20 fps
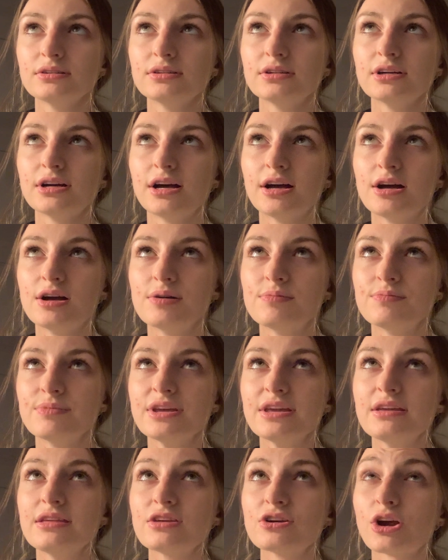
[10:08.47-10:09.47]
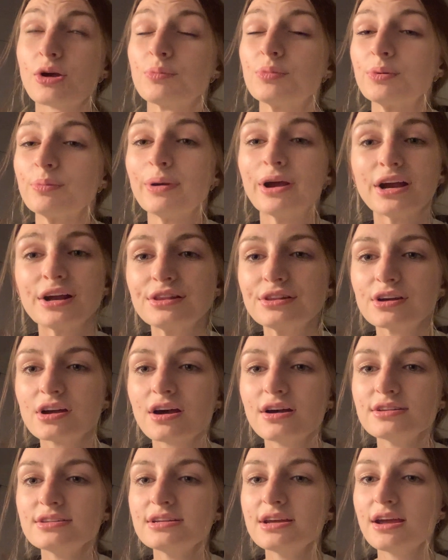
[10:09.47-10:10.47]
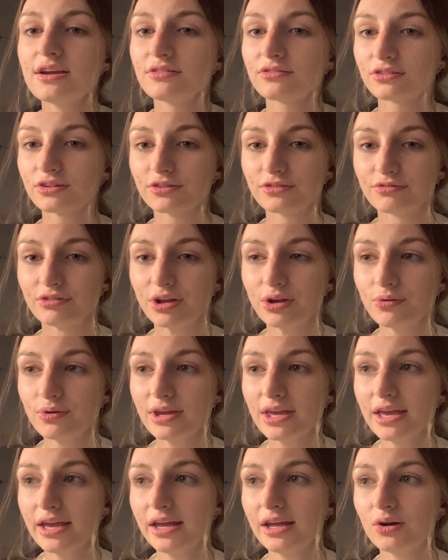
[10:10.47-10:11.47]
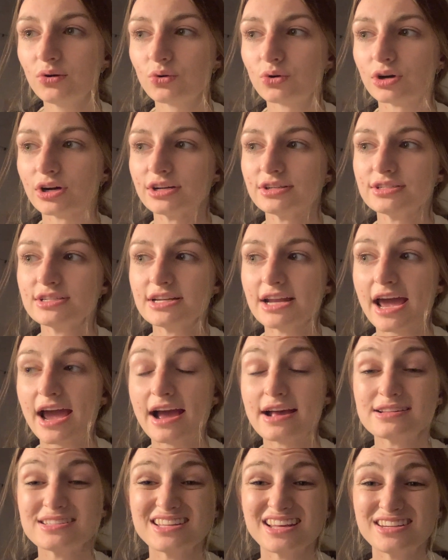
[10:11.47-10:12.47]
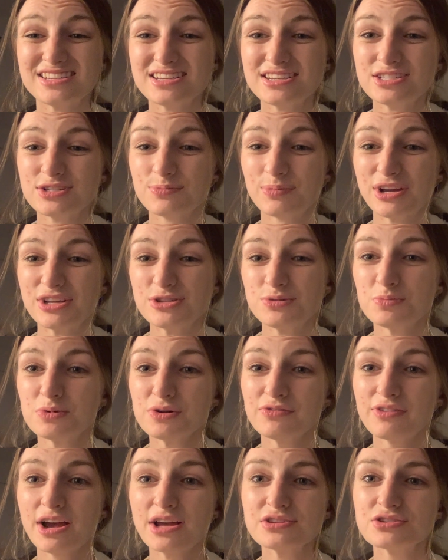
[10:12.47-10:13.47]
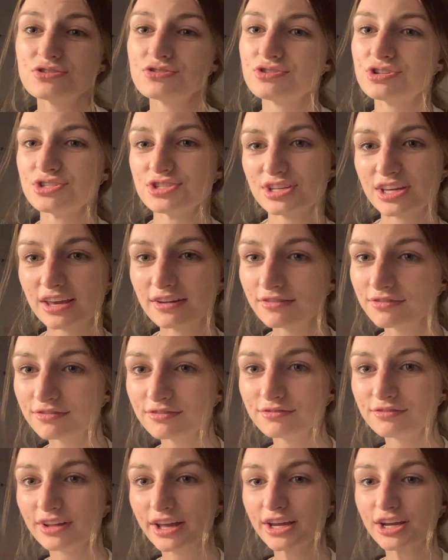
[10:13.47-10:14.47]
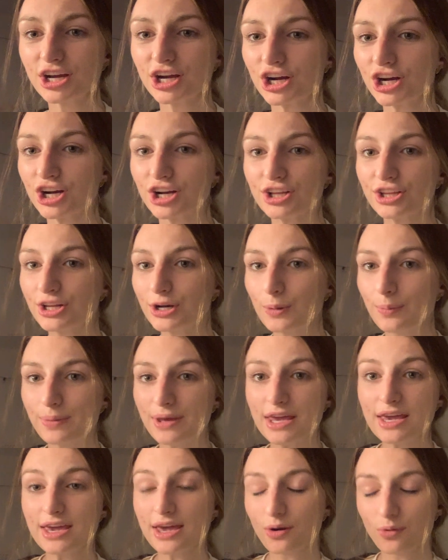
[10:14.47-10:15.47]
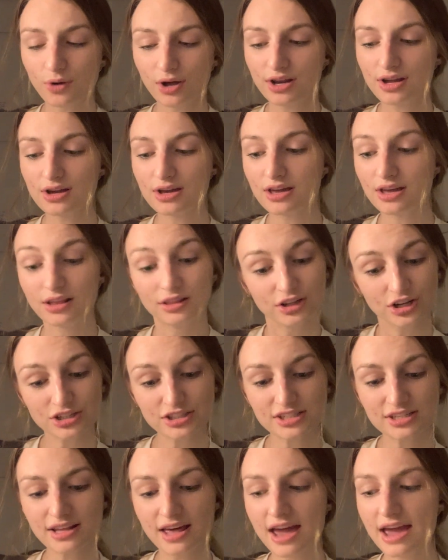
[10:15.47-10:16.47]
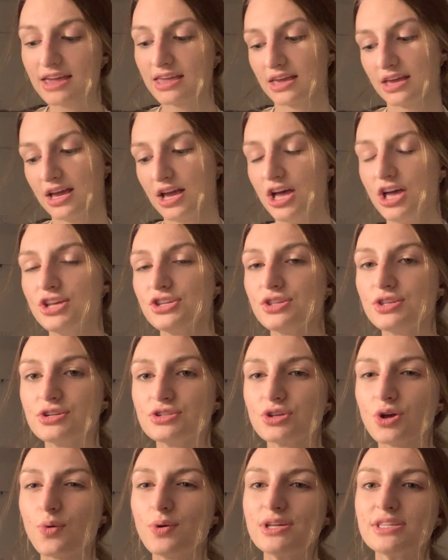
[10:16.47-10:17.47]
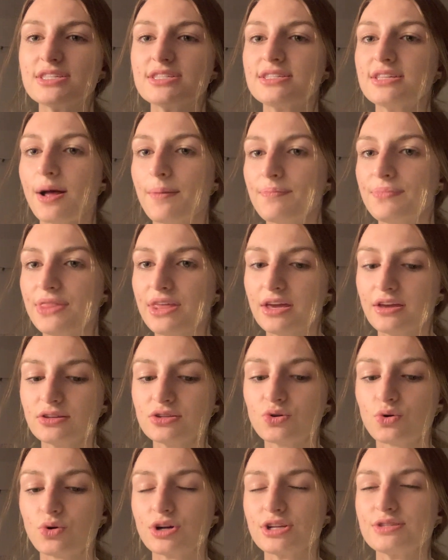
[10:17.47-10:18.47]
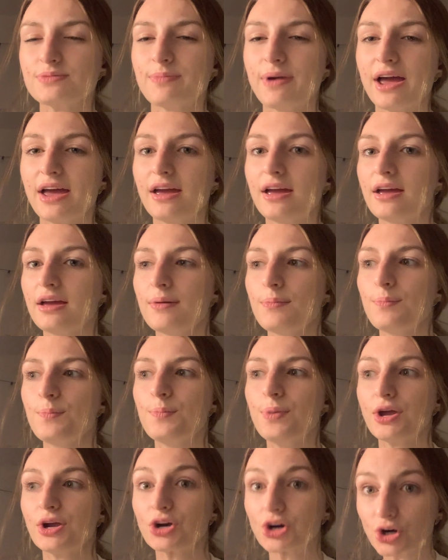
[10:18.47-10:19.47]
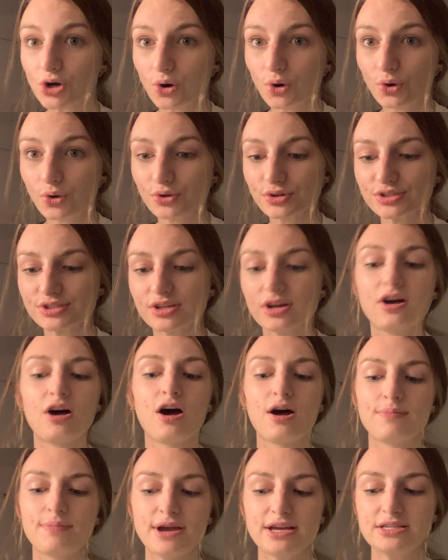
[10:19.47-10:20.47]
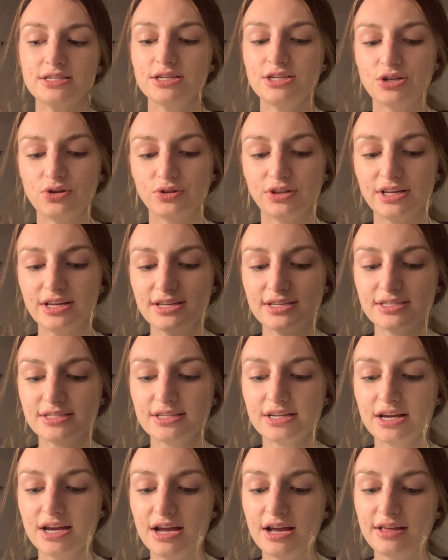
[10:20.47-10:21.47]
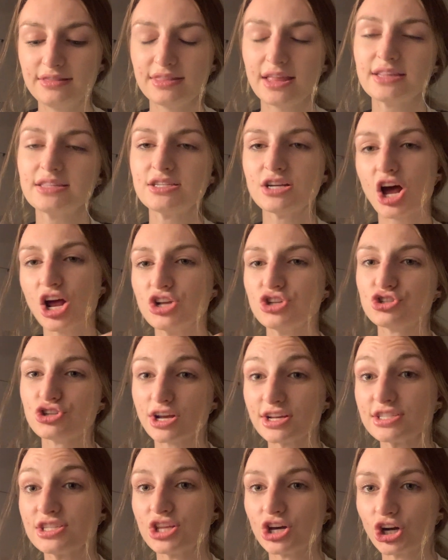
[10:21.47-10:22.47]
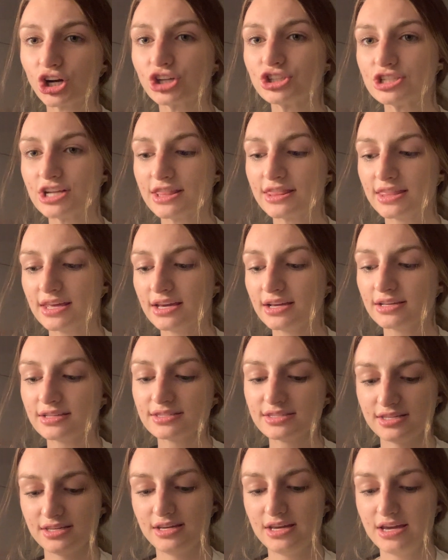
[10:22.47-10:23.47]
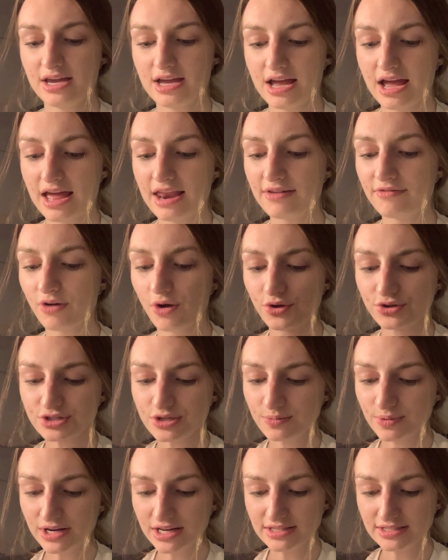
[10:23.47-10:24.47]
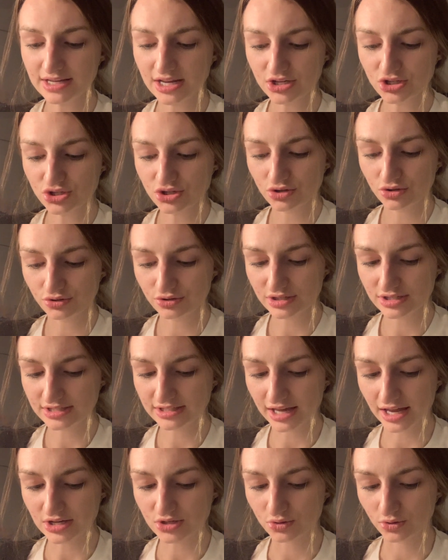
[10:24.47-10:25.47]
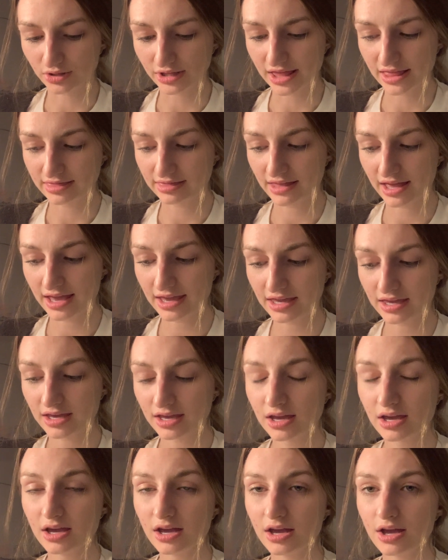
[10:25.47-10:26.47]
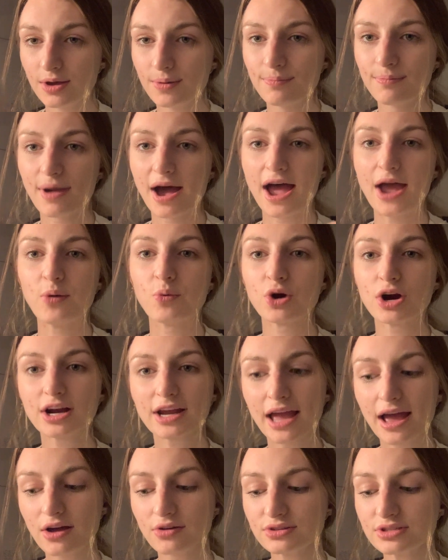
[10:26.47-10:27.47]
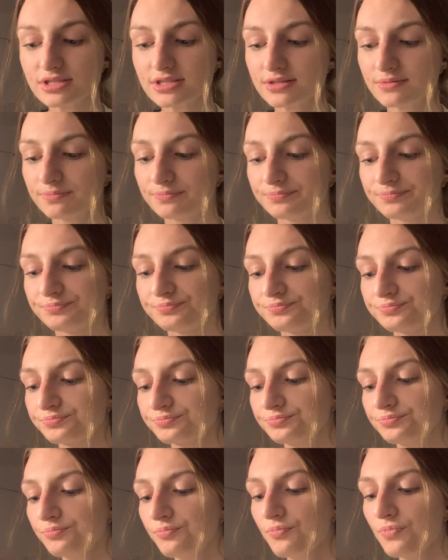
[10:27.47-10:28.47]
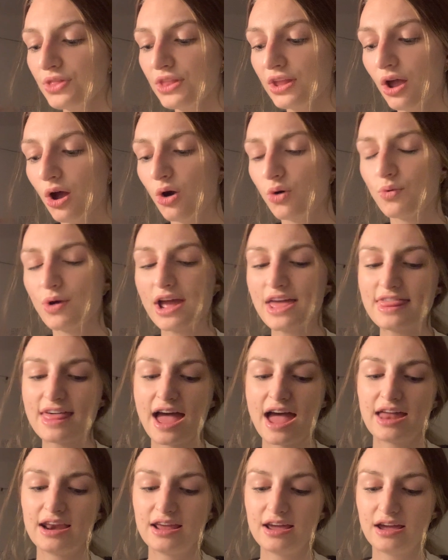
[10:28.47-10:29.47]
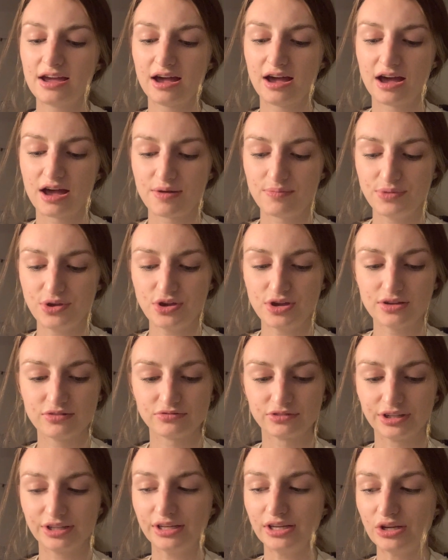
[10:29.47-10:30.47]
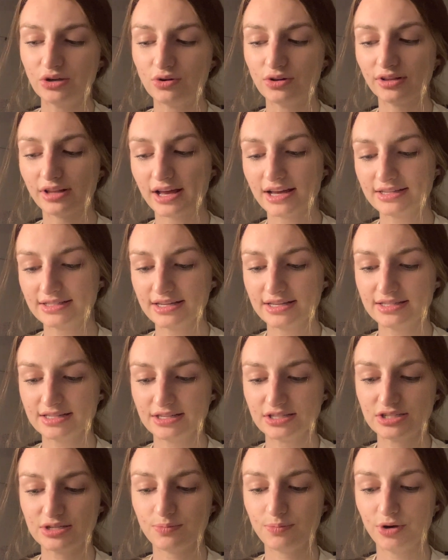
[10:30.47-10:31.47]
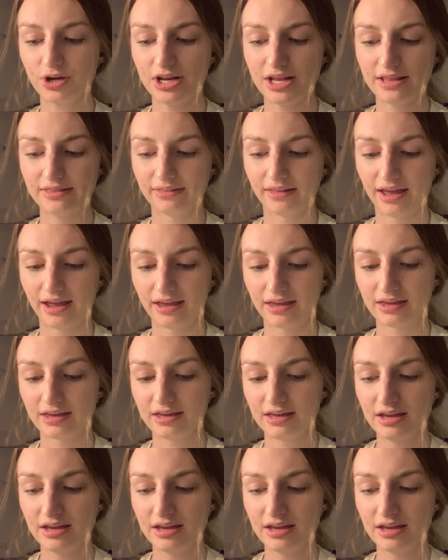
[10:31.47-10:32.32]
either I'm preparing the content, reviewing it, or today I sent it to my supervisor just to give like her a little peek at what it looked like. So there's always something towards my bigger goals on my to-do list that's not just the urgent things. And I've also been intentional to schedule in like my workouts. A way that you can really utilize this is to put in like